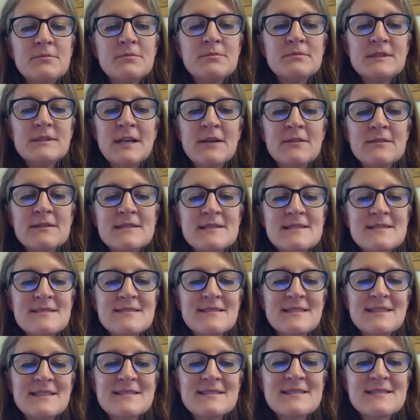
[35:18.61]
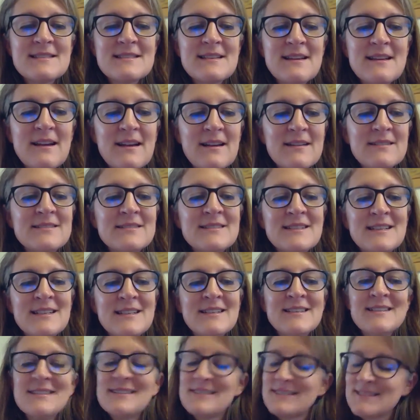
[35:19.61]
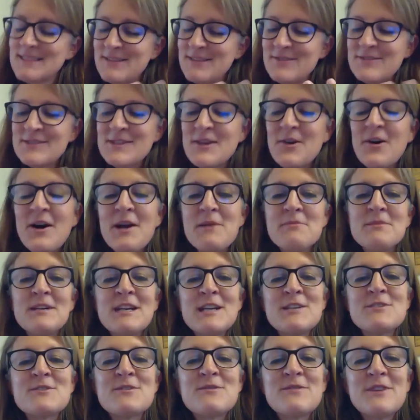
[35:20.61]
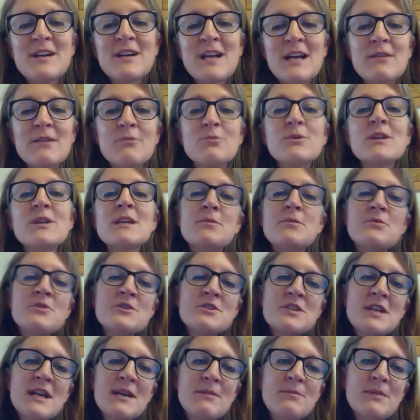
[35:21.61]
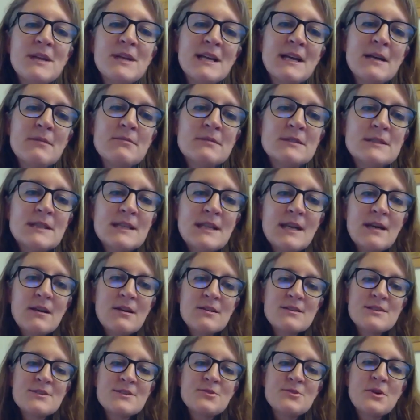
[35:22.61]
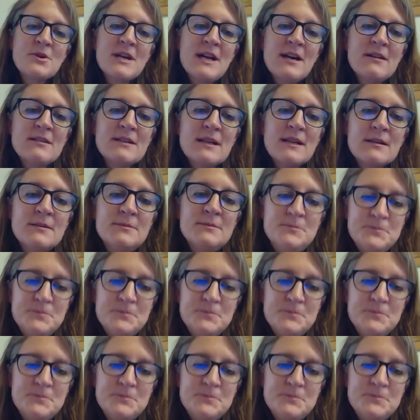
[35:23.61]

It's even though I'm an introvert, I really appreciate being able to get our story out there.